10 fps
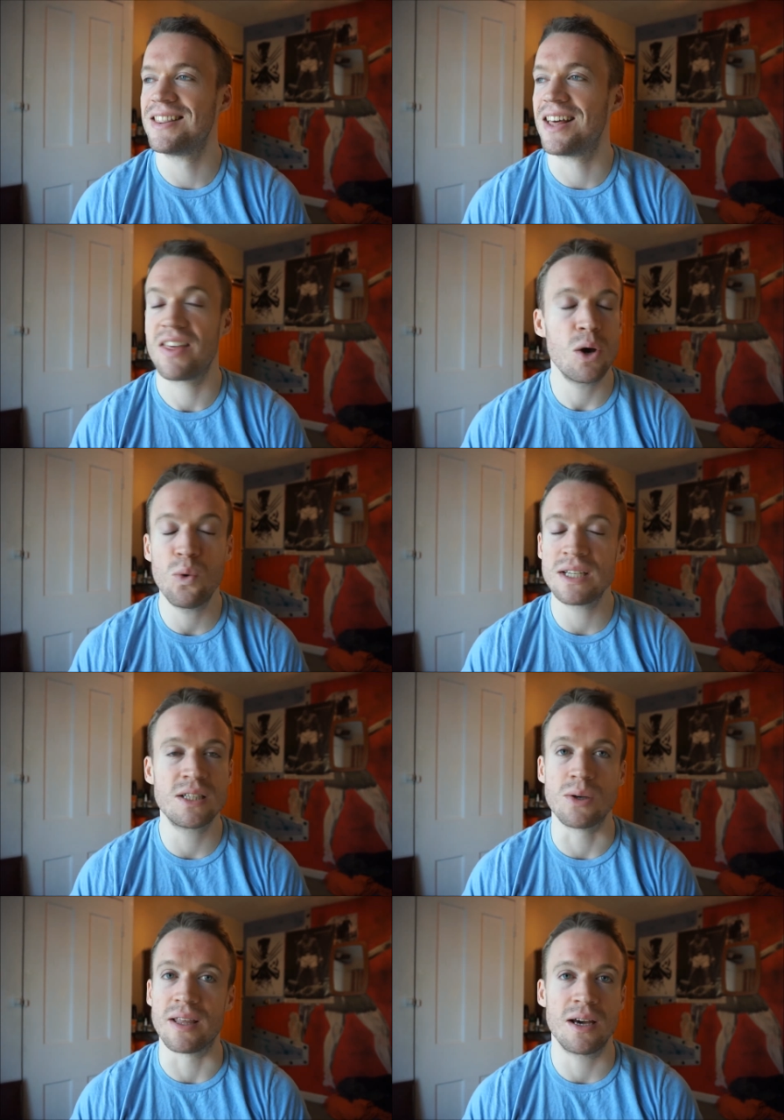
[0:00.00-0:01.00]
like they always
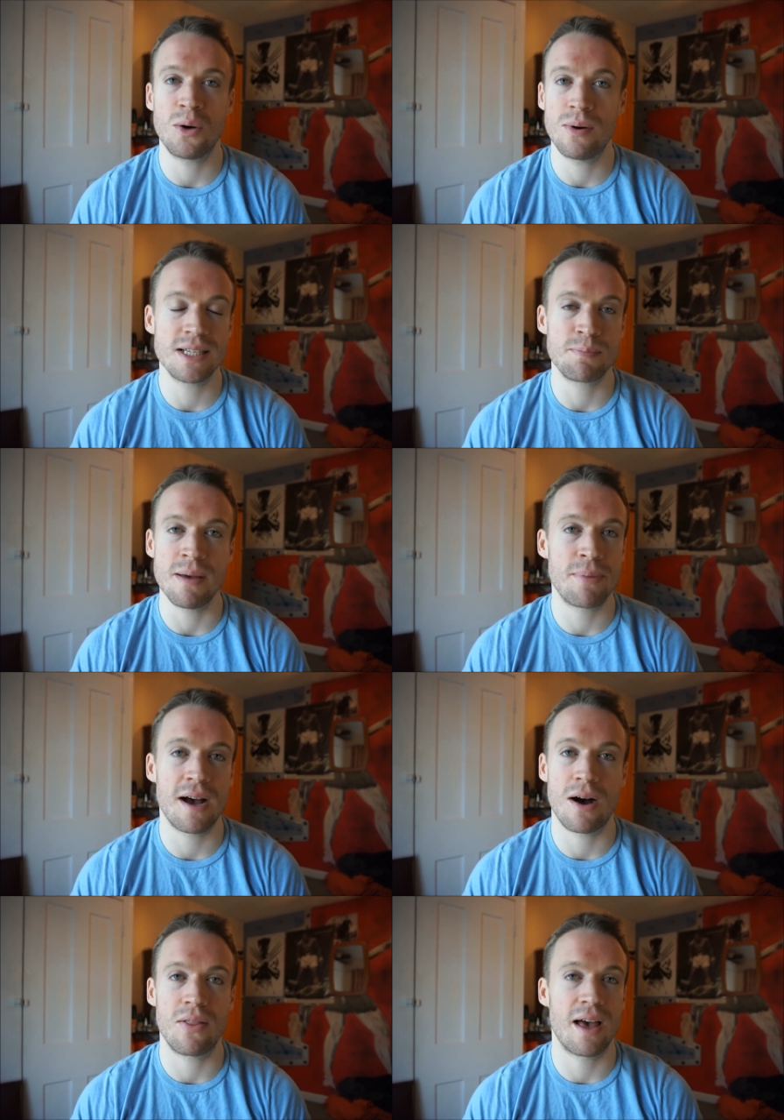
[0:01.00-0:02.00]
do it, they always pimp
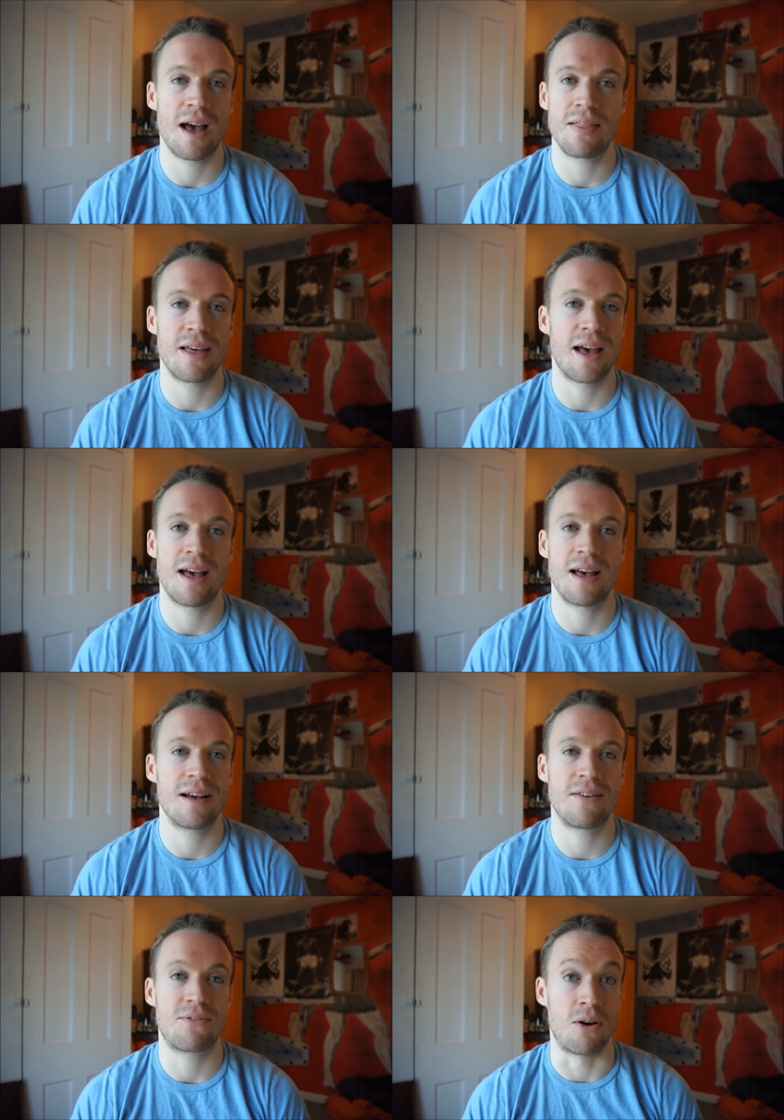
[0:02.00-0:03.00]
out their,
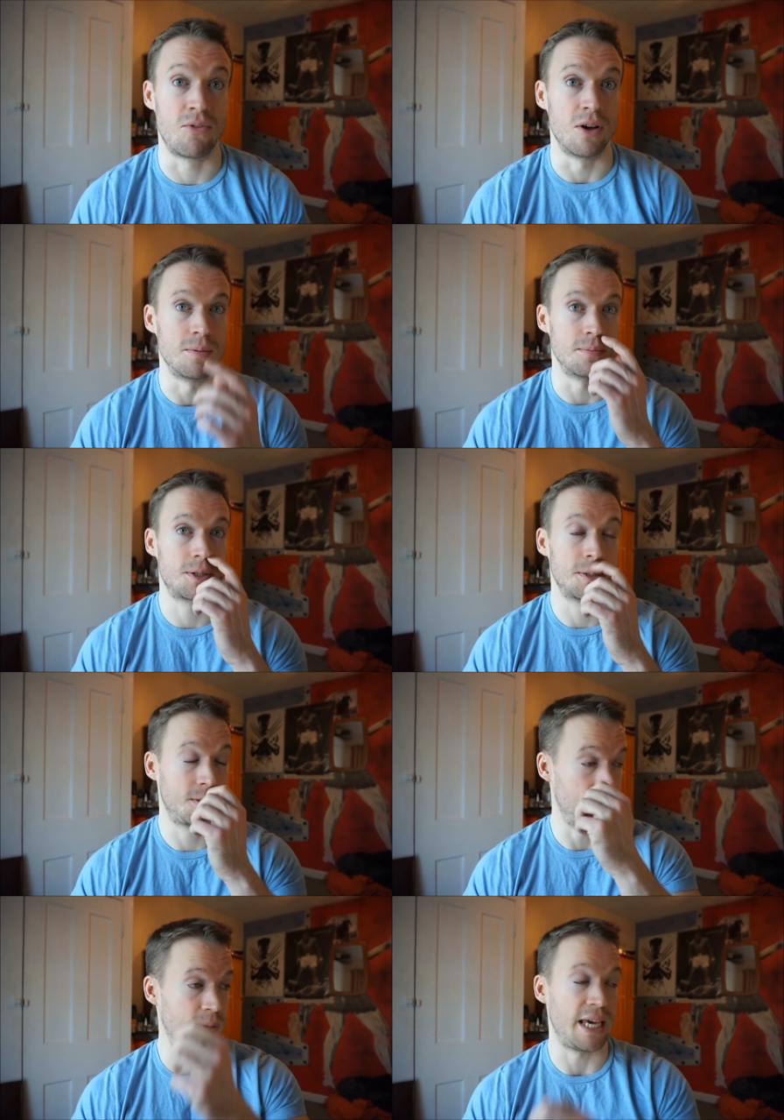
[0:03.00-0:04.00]
their front rooms
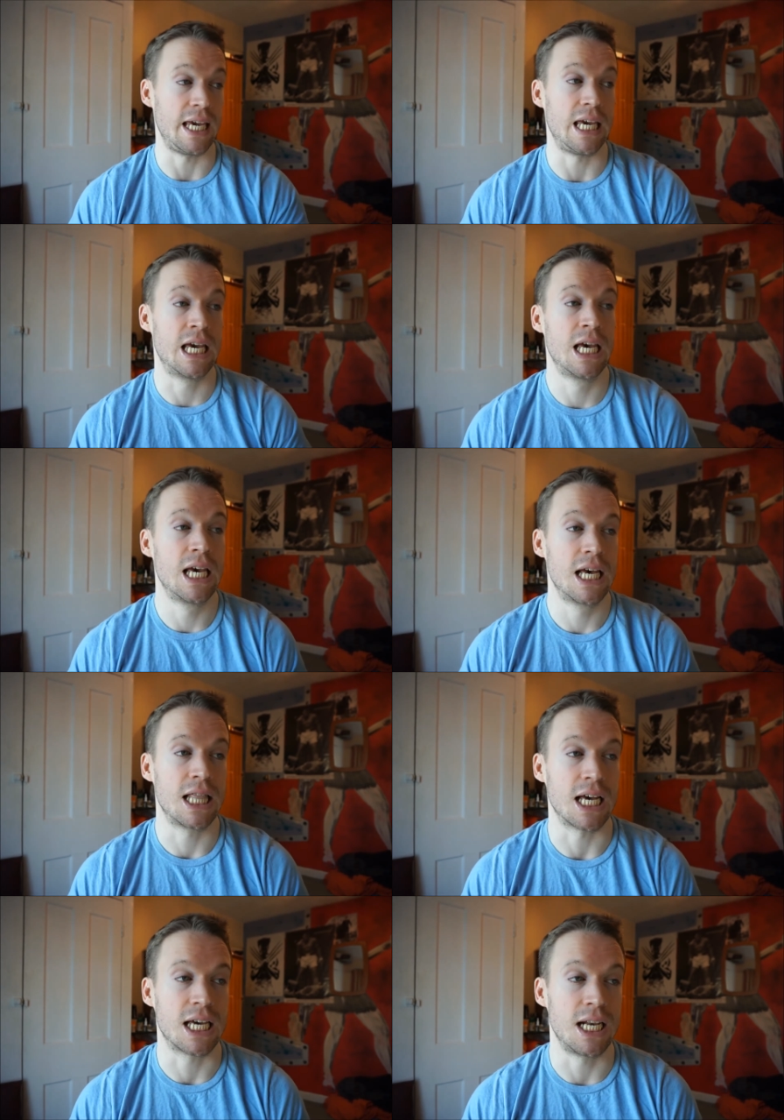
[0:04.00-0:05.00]
to be
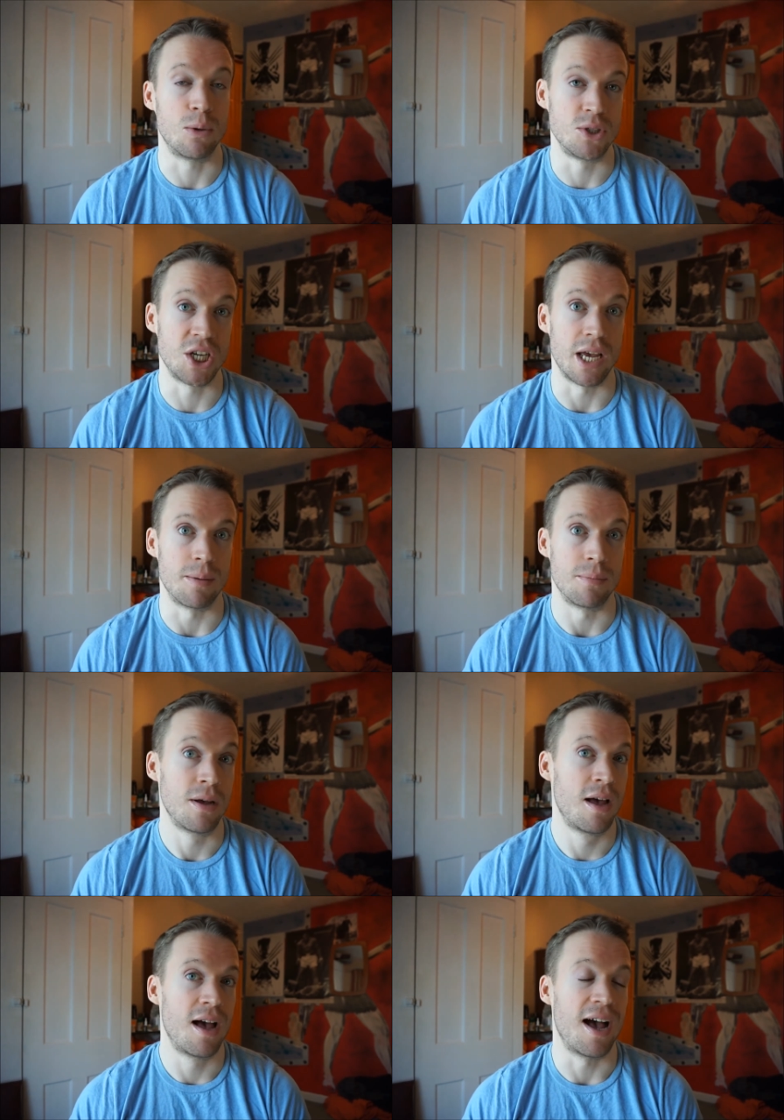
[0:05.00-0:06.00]
like a little gym.
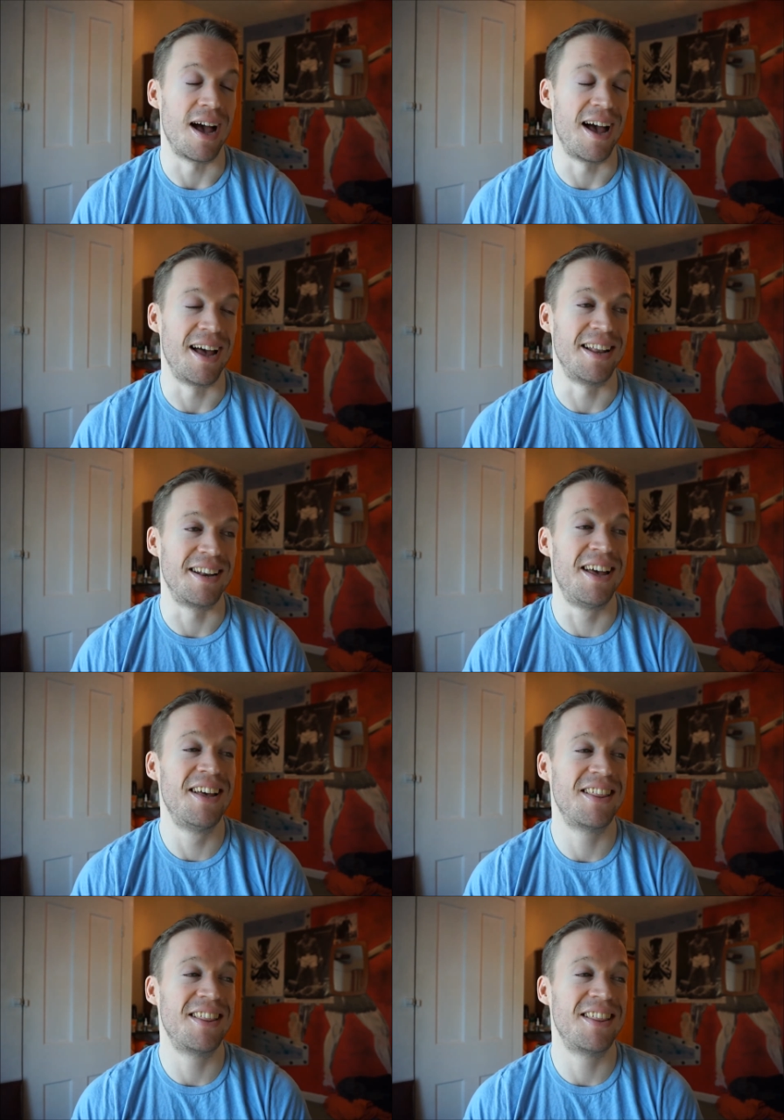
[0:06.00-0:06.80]
And